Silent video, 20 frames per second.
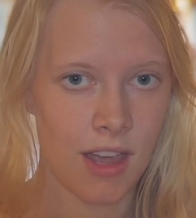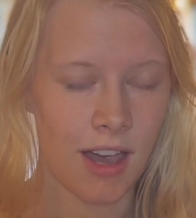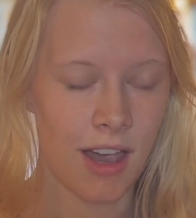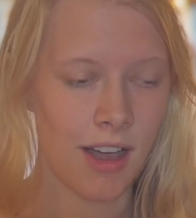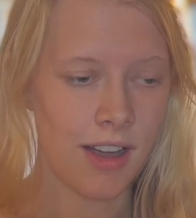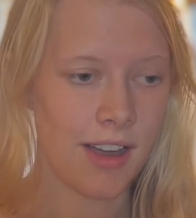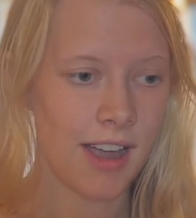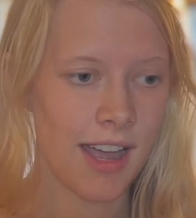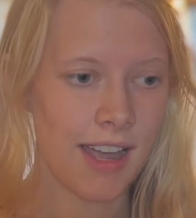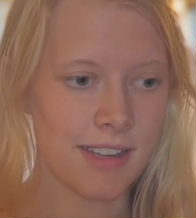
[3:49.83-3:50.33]

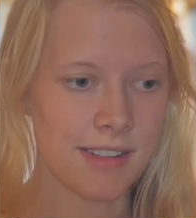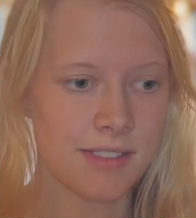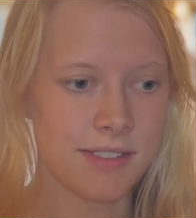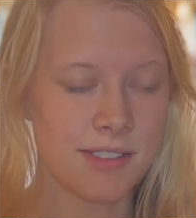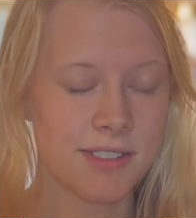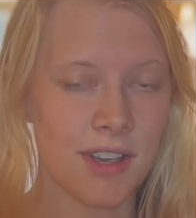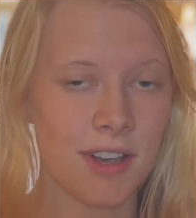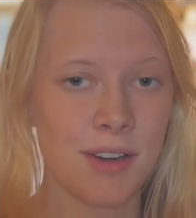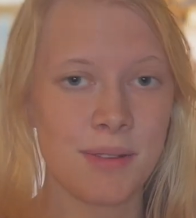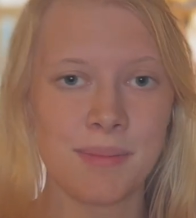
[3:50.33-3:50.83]
All
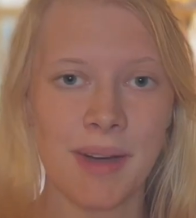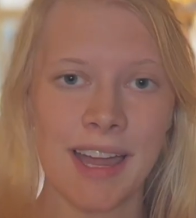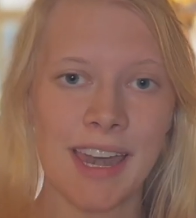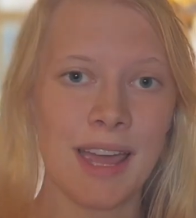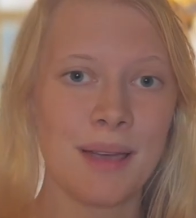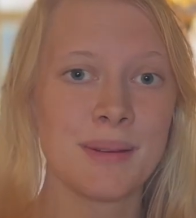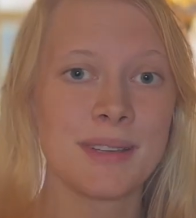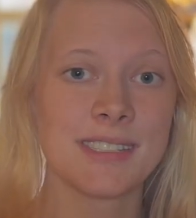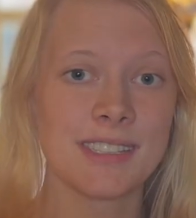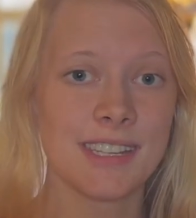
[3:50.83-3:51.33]
right, so my
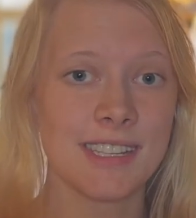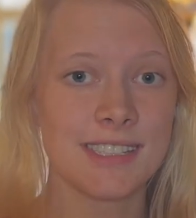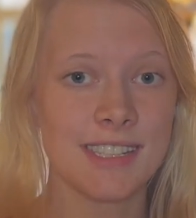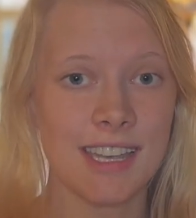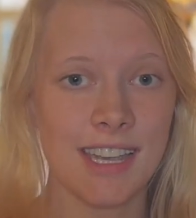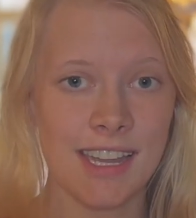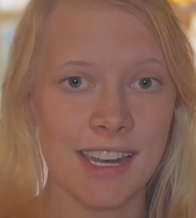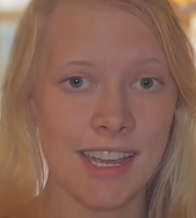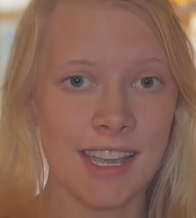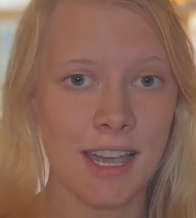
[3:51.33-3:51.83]
name is Liz
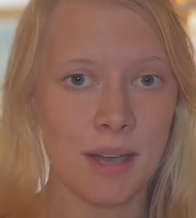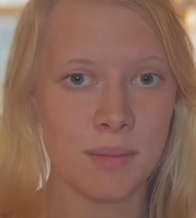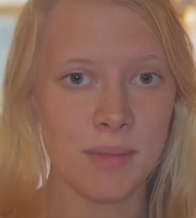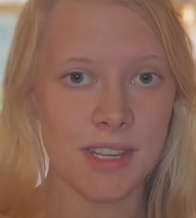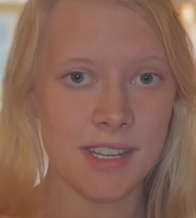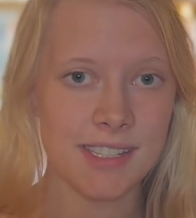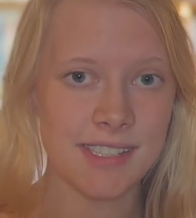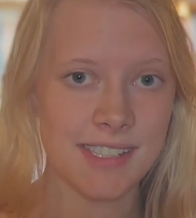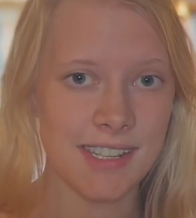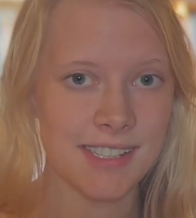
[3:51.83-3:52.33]
Keeney. I'm
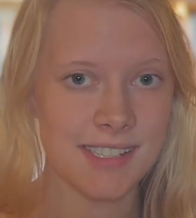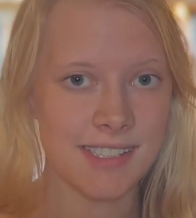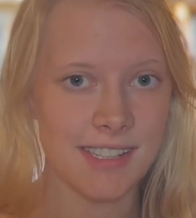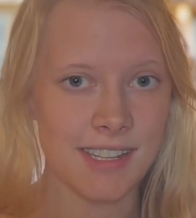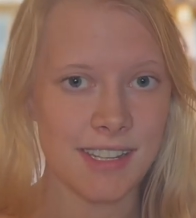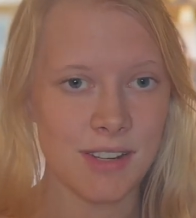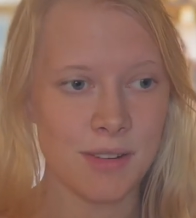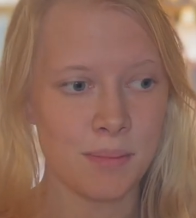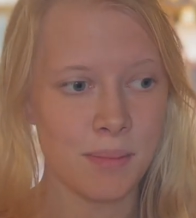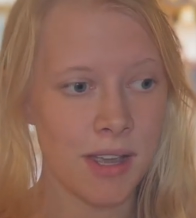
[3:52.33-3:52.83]
the
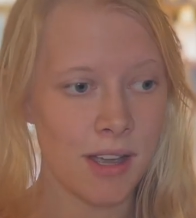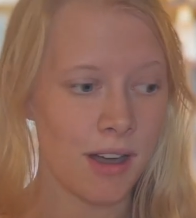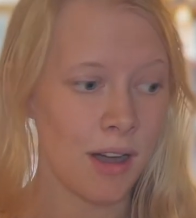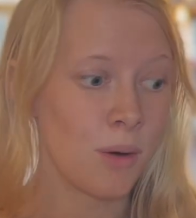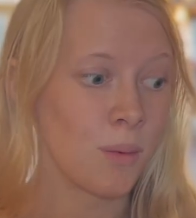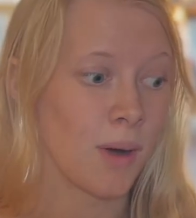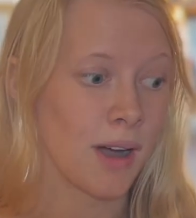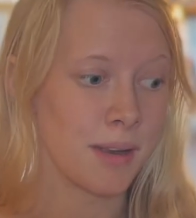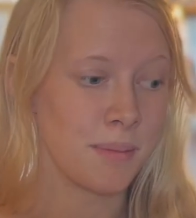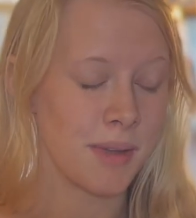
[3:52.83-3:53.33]
assistant
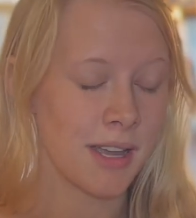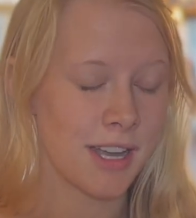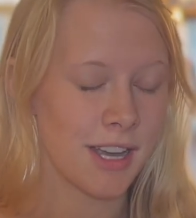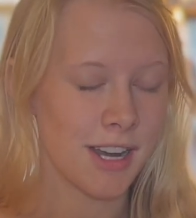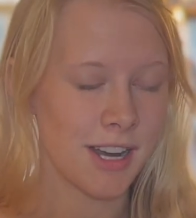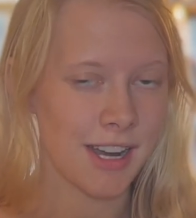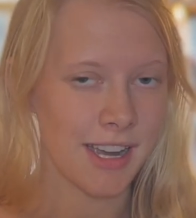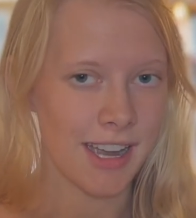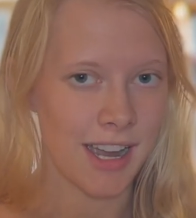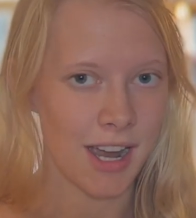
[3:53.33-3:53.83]

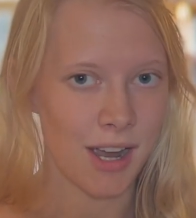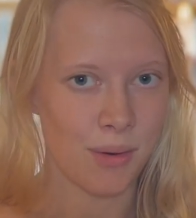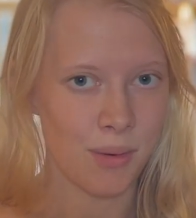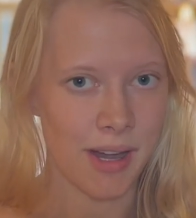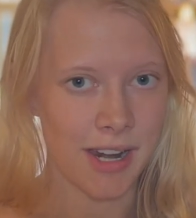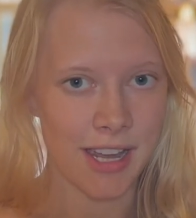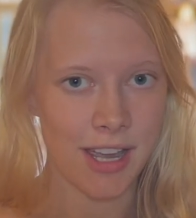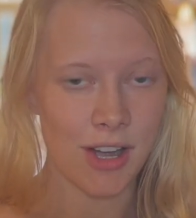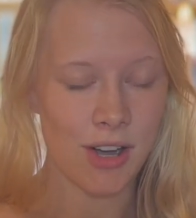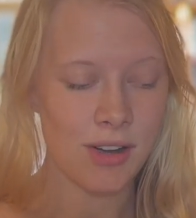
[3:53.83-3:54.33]
winemaker here at
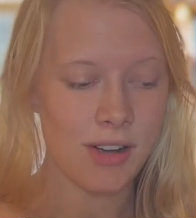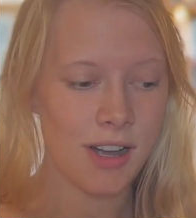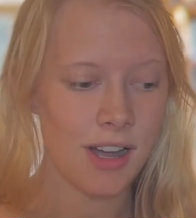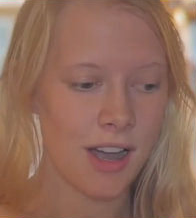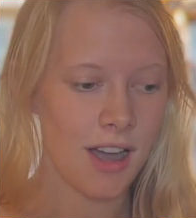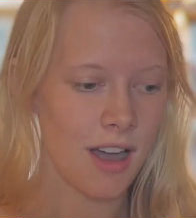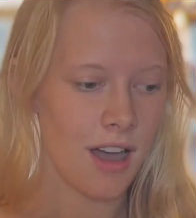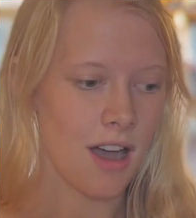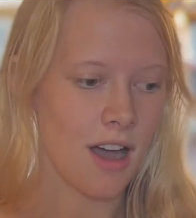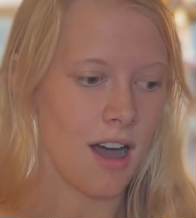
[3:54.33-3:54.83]
Wedding Oak.
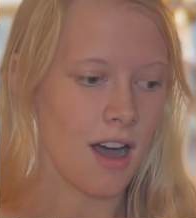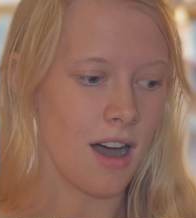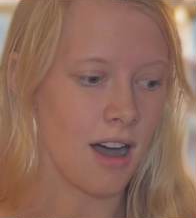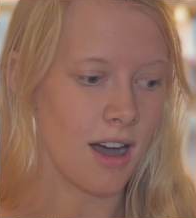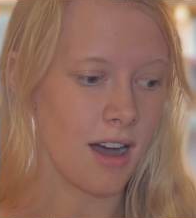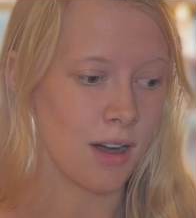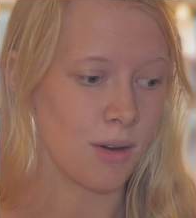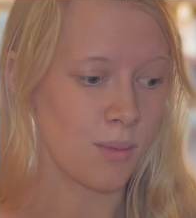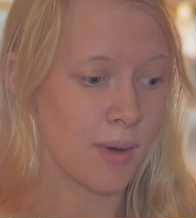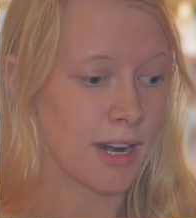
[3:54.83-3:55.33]

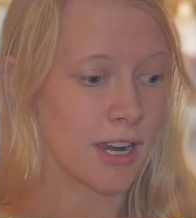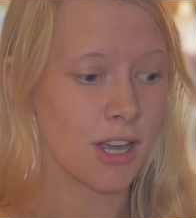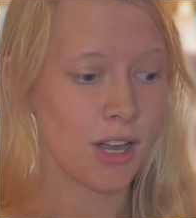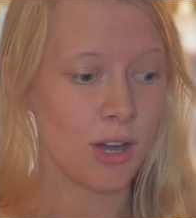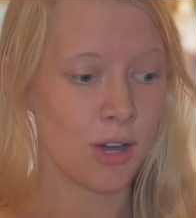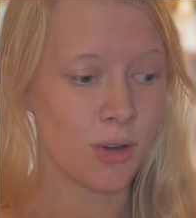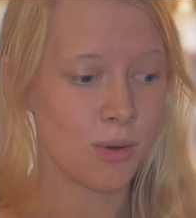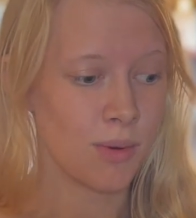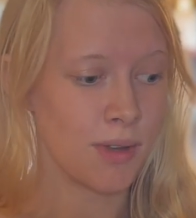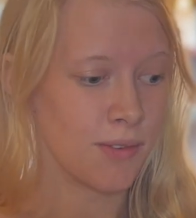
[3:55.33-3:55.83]
Wedding
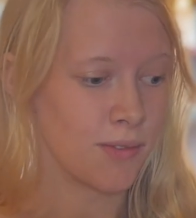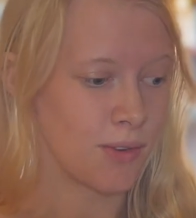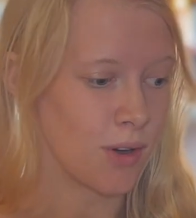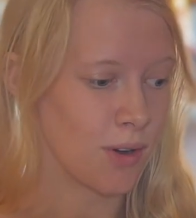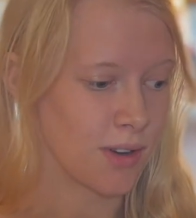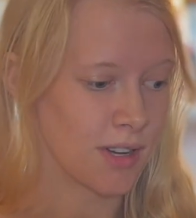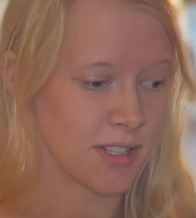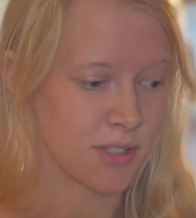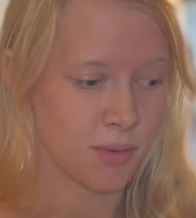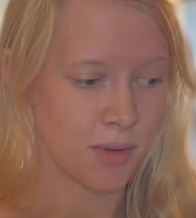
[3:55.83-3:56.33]
Oak, we
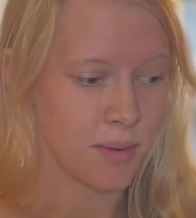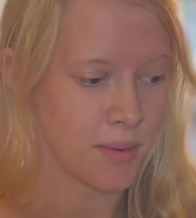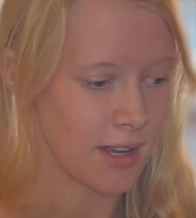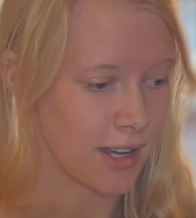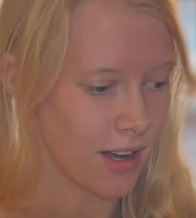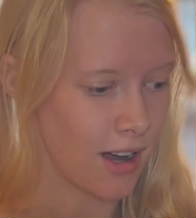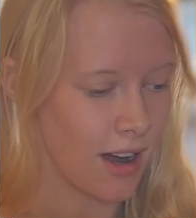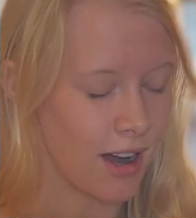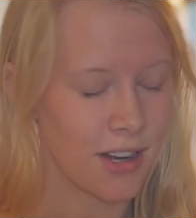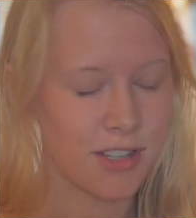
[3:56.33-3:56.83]

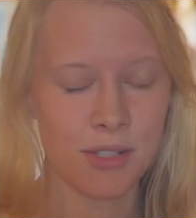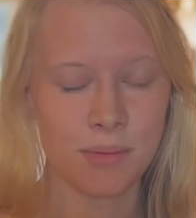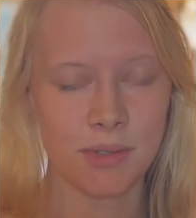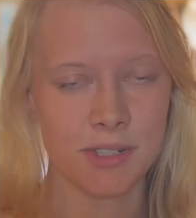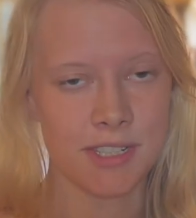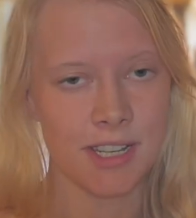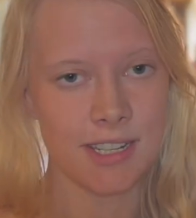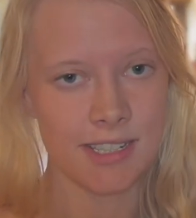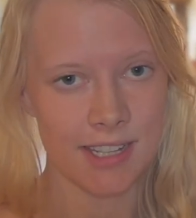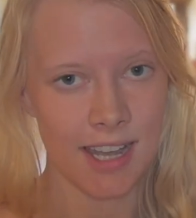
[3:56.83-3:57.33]
make
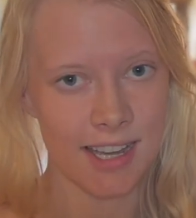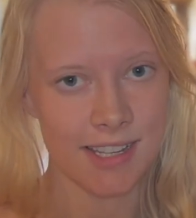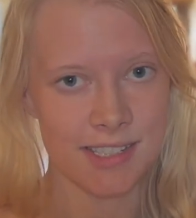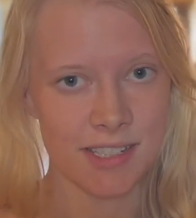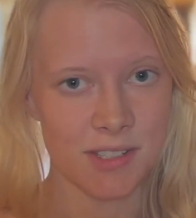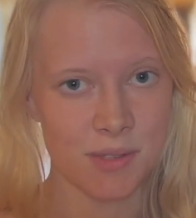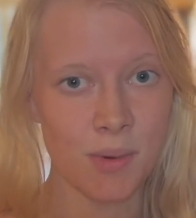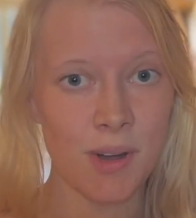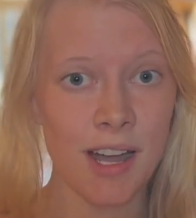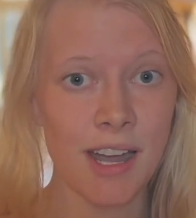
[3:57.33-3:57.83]
100%
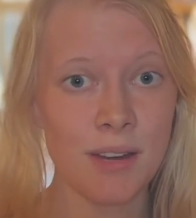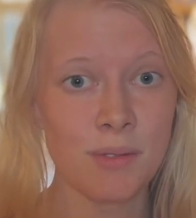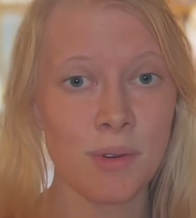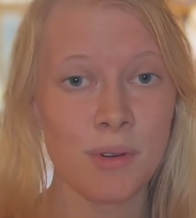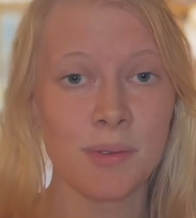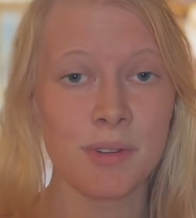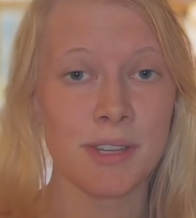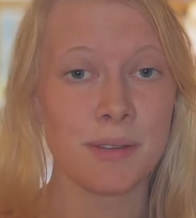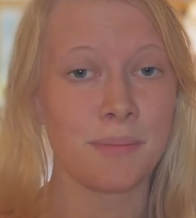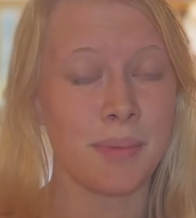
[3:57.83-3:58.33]
Texas wine.
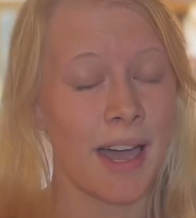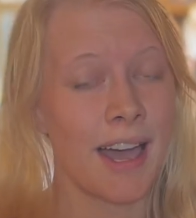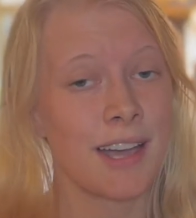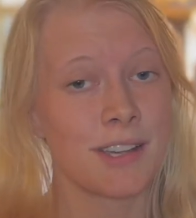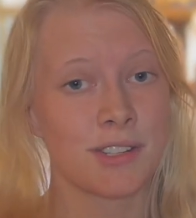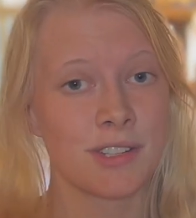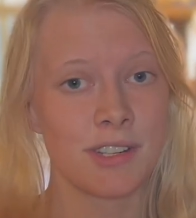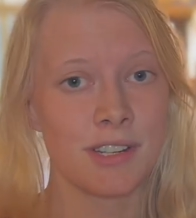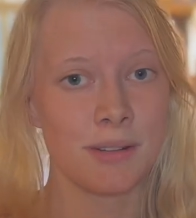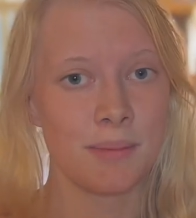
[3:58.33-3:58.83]
We're really
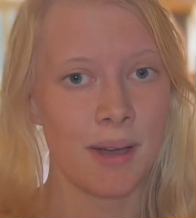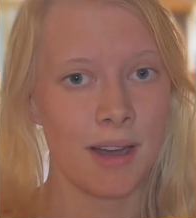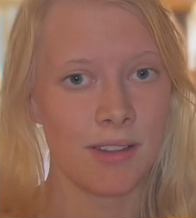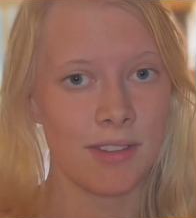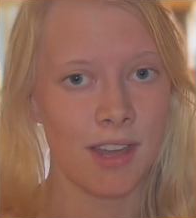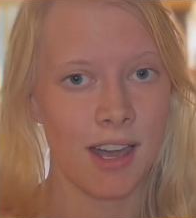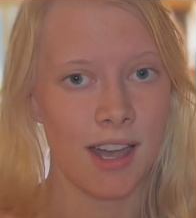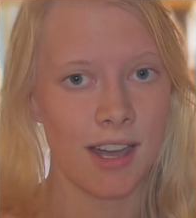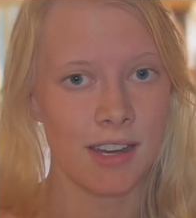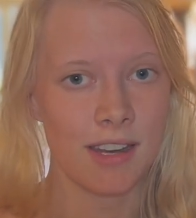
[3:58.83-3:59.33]
passionate
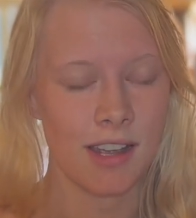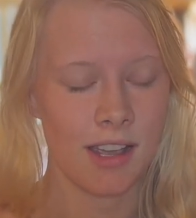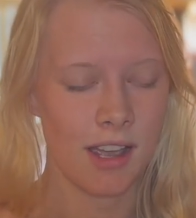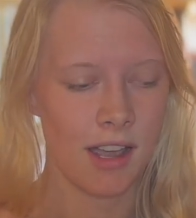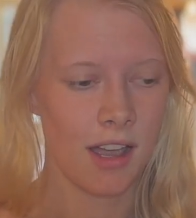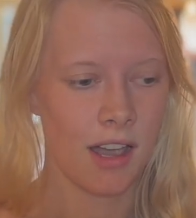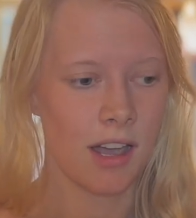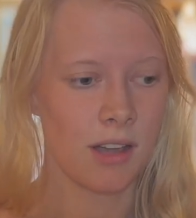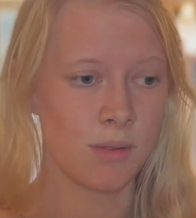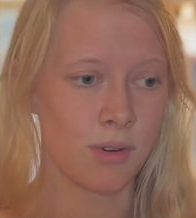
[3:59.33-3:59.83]
about that,
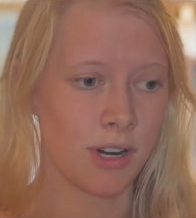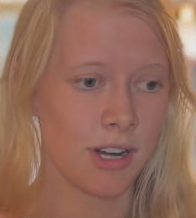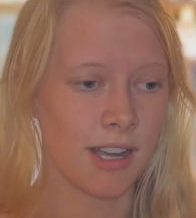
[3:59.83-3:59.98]
and we're